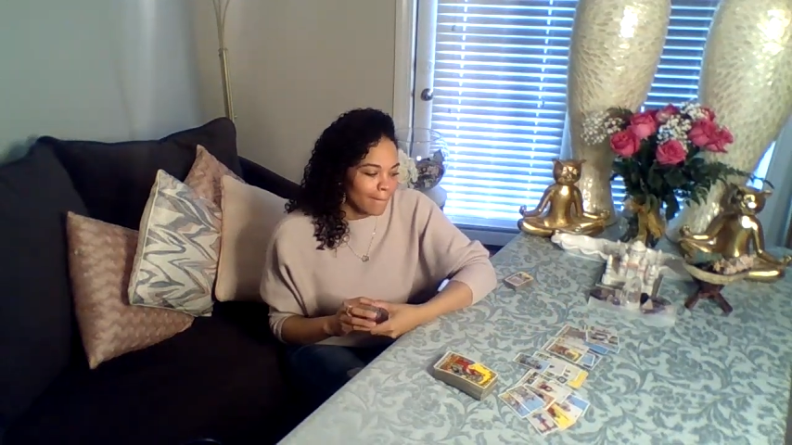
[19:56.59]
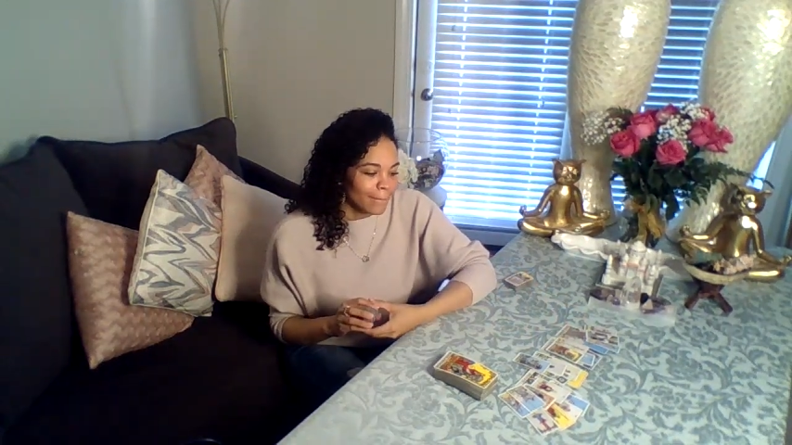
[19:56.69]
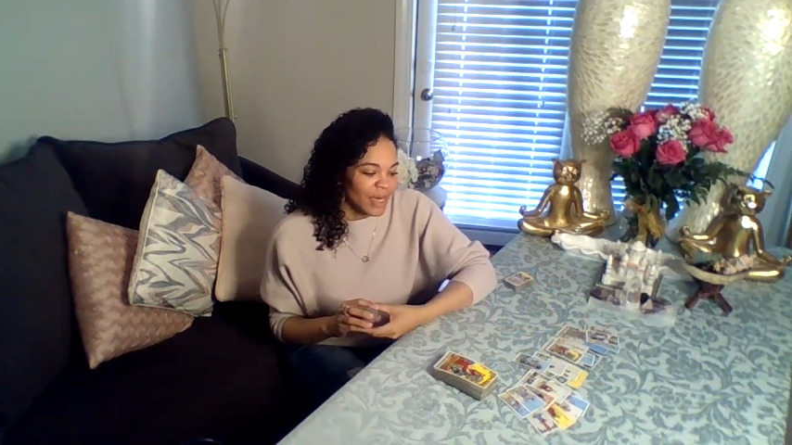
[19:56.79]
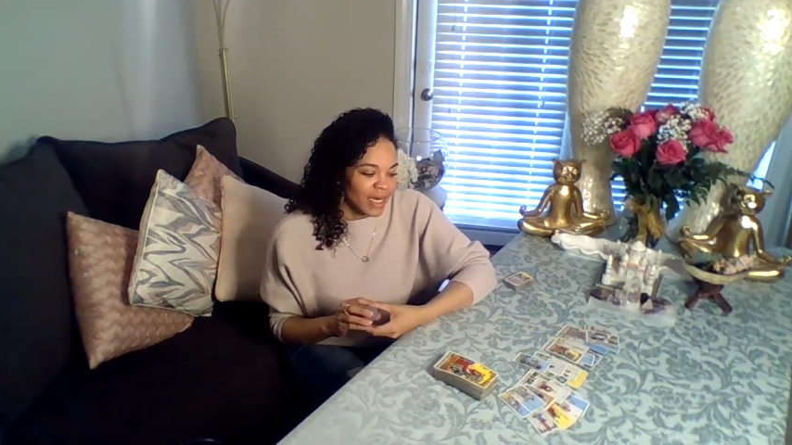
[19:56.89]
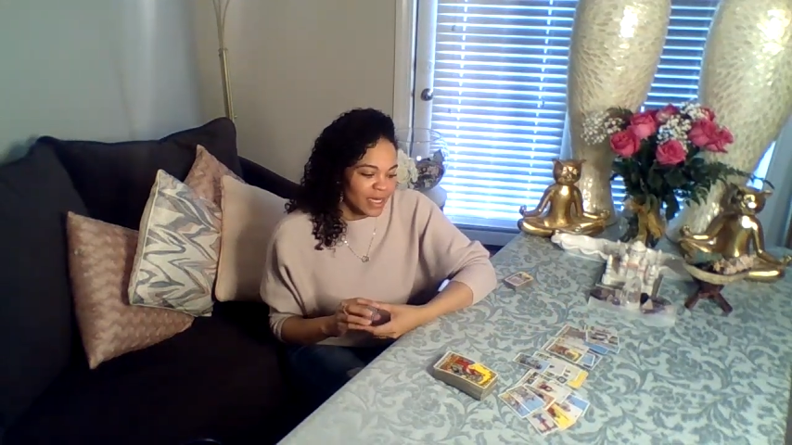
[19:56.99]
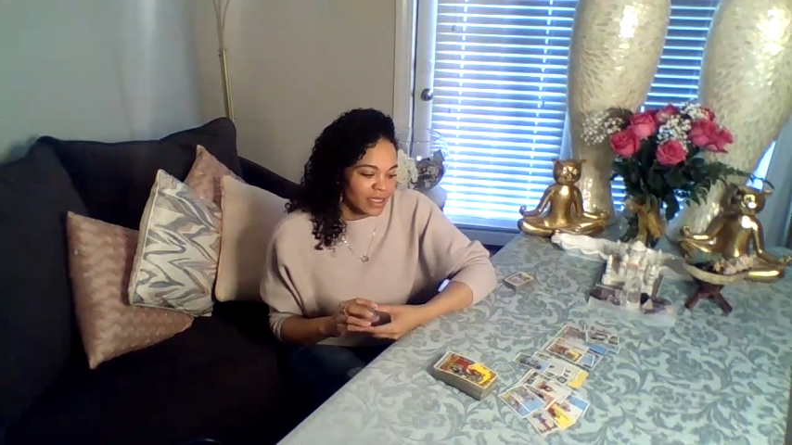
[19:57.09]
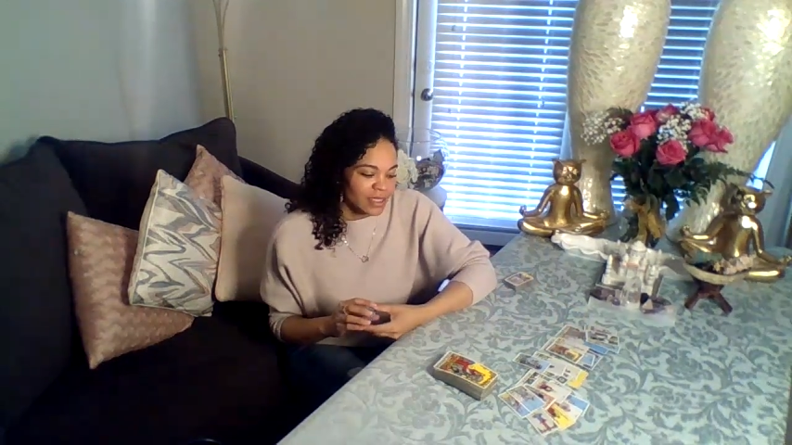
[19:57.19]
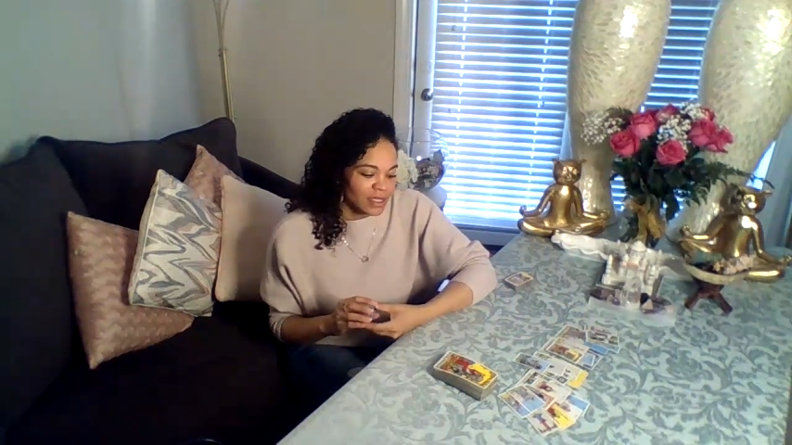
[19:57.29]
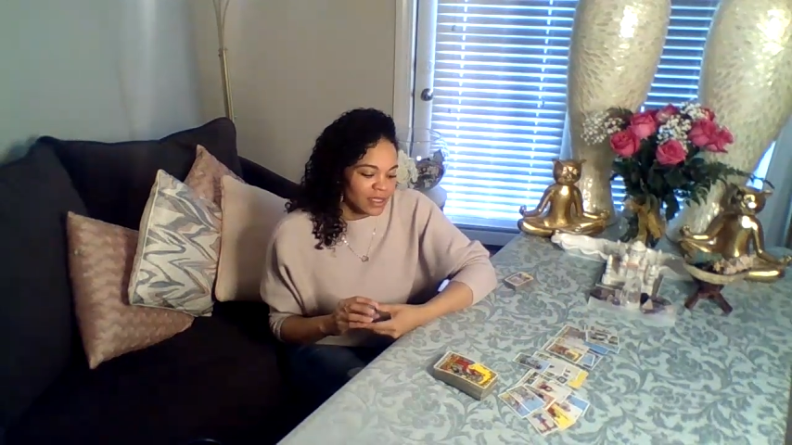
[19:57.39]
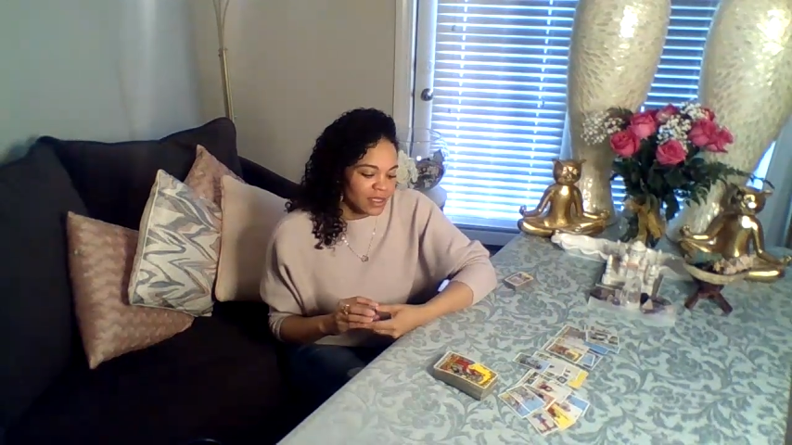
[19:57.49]

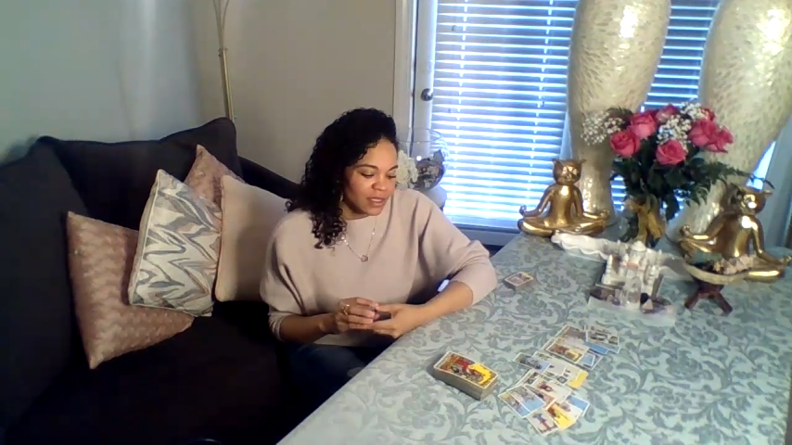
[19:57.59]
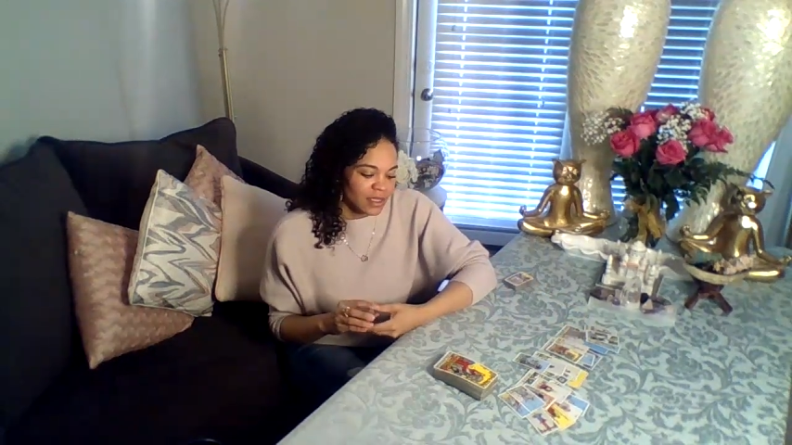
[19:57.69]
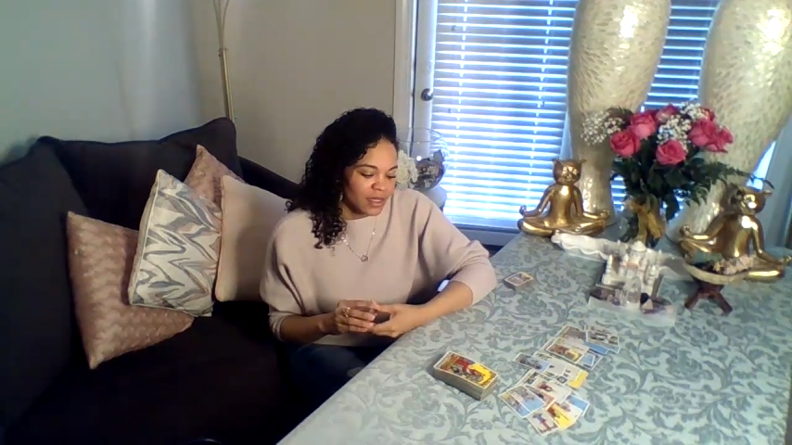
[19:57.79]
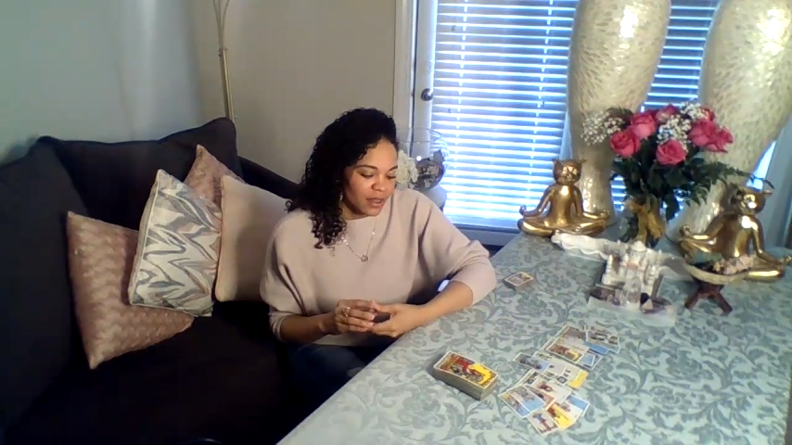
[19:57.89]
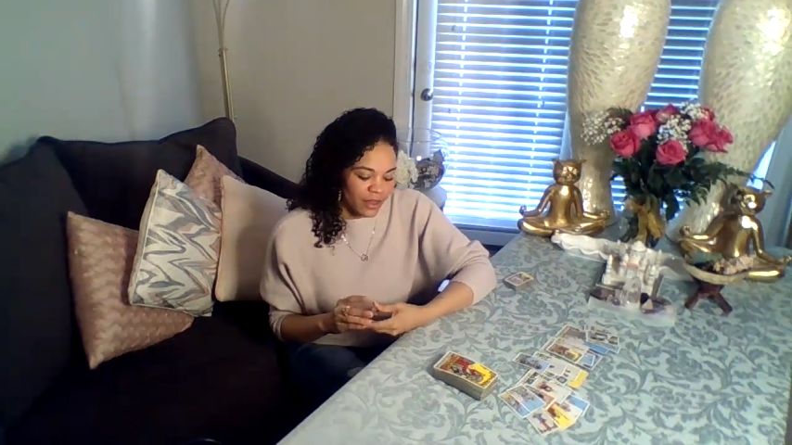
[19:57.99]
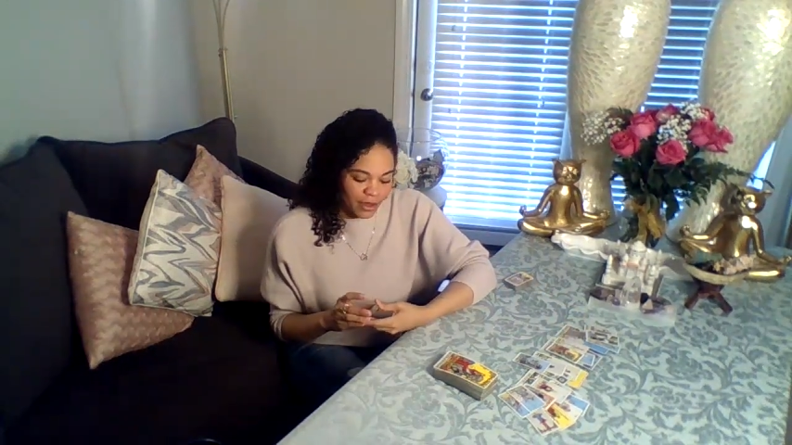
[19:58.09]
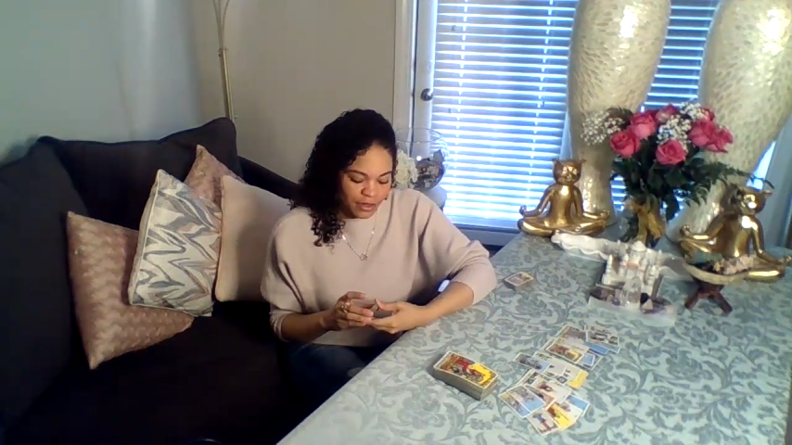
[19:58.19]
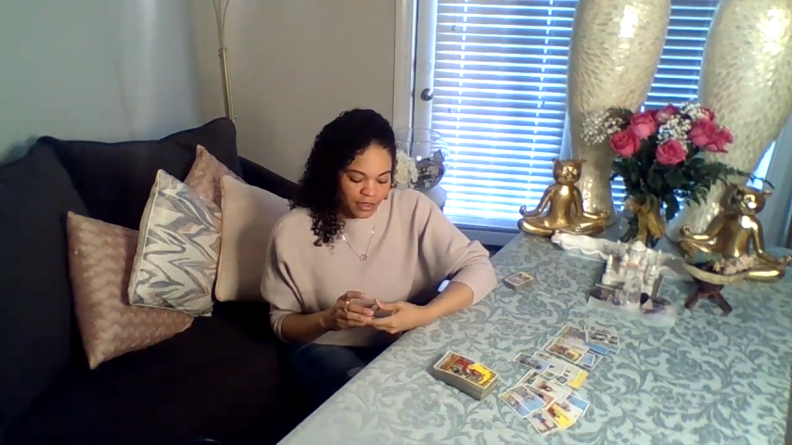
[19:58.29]
But there